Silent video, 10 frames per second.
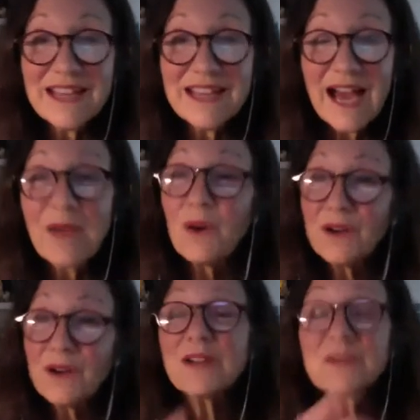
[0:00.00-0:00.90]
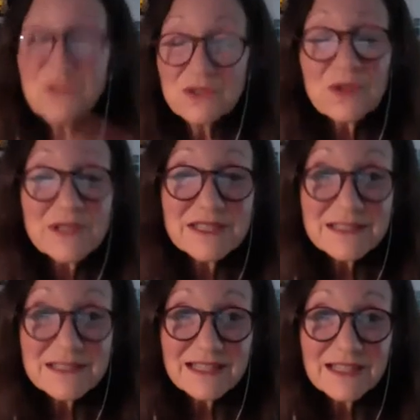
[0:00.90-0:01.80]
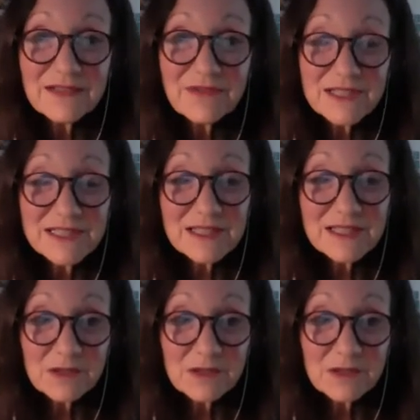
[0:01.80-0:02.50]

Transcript: I work on stories in a very similar